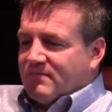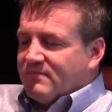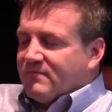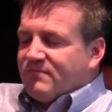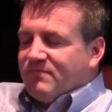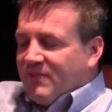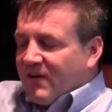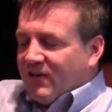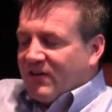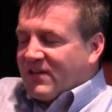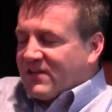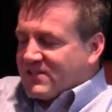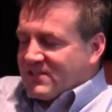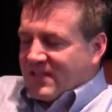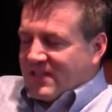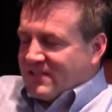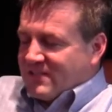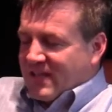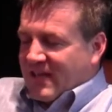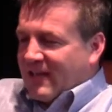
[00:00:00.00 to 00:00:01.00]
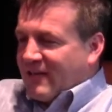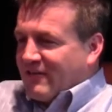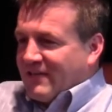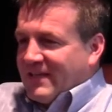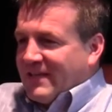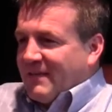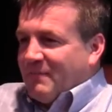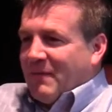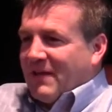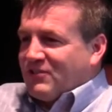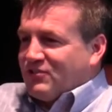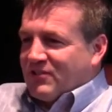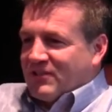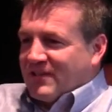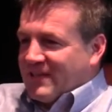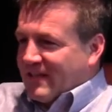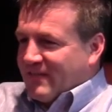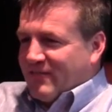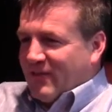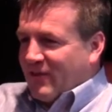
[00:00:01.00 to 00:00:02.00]
various things that I don't need to
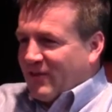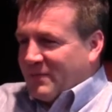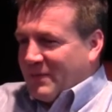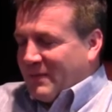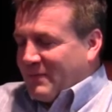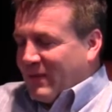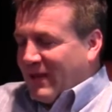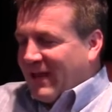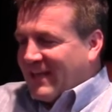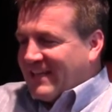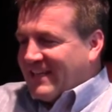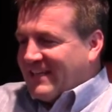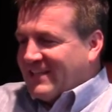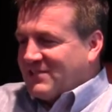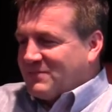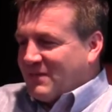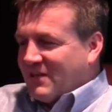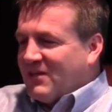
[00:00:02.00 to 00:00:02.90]
mention to give other people ideas,